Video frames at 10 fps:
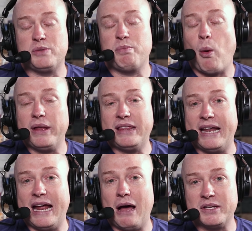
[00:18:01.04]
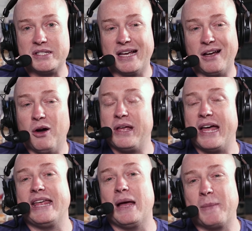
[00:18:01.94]
just point that out as like, oh,
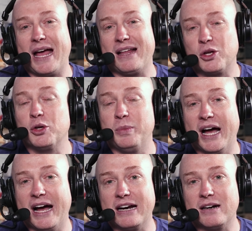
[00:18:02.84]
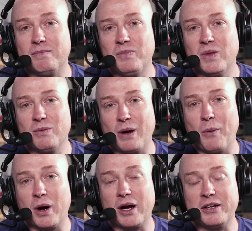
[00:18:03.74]
yeah, the MCAT could be higher, right?
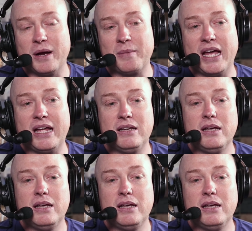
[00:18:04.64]
Work on your MCAT.